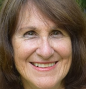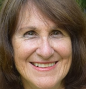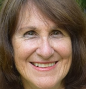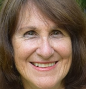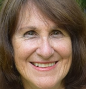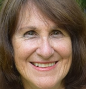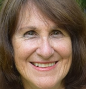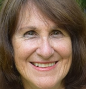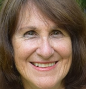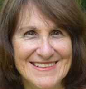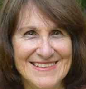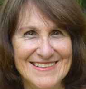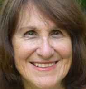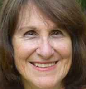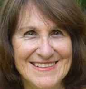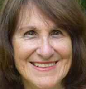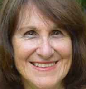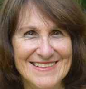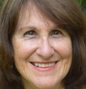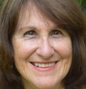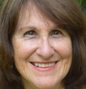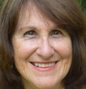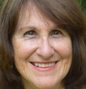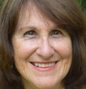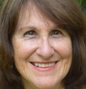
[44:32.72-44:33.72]

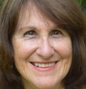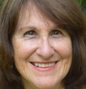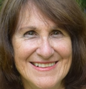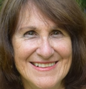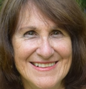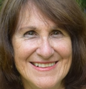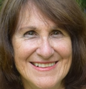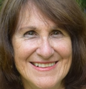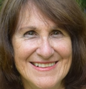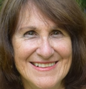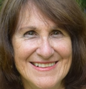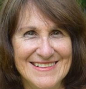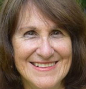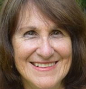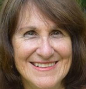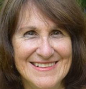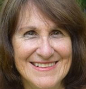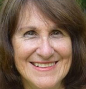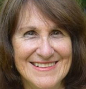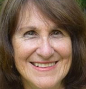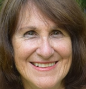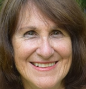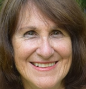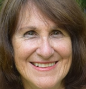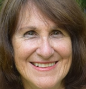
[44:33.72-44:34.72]

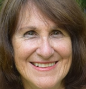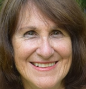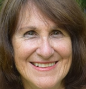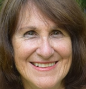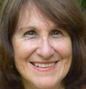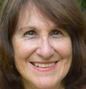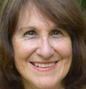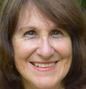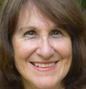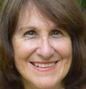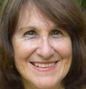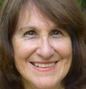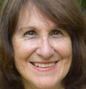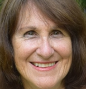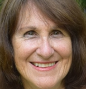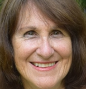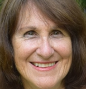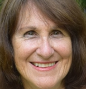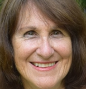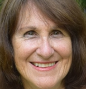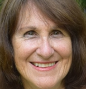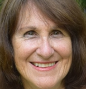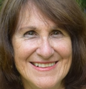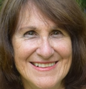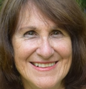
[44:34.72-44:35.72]

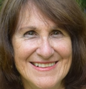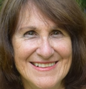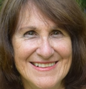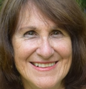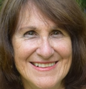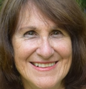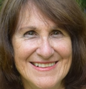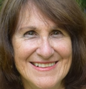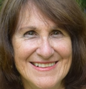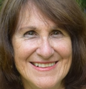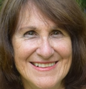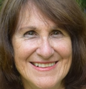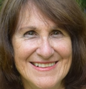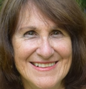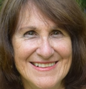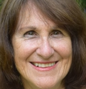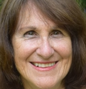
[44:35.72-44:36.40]
(no lip movement)